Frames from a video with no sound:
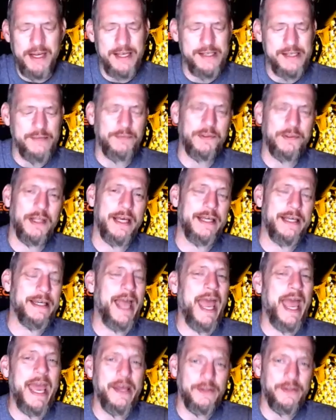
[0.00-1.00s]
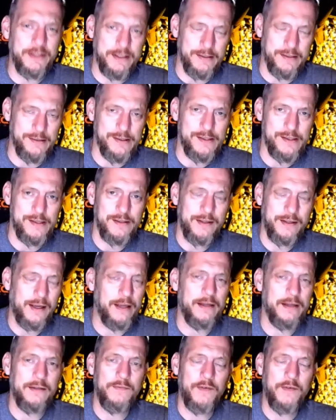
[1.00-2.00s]
even as of late, aliens
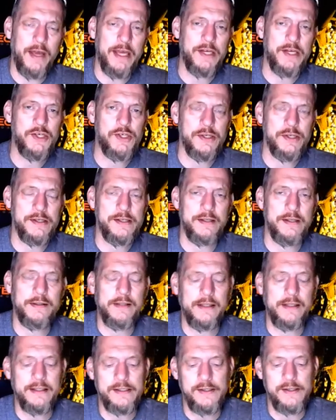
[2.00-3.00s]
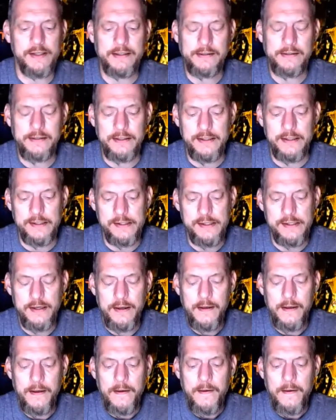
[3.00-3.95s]
and invasions and things like this.